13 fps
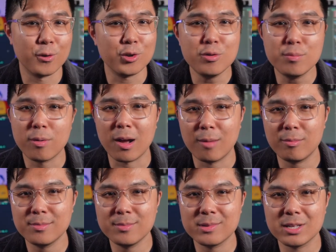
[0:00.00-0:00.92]
For new
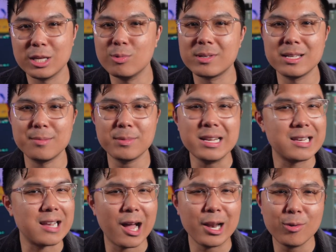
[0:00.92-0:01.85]
problems, you will simply
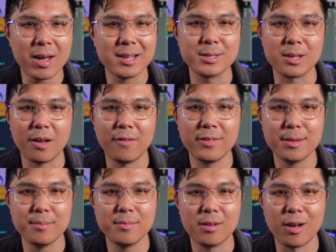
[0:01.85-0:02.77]
not know how to solve
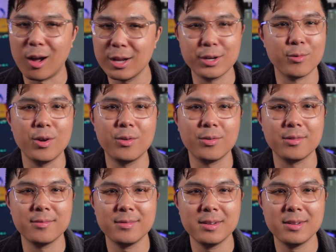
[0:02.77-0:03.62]
them on your own.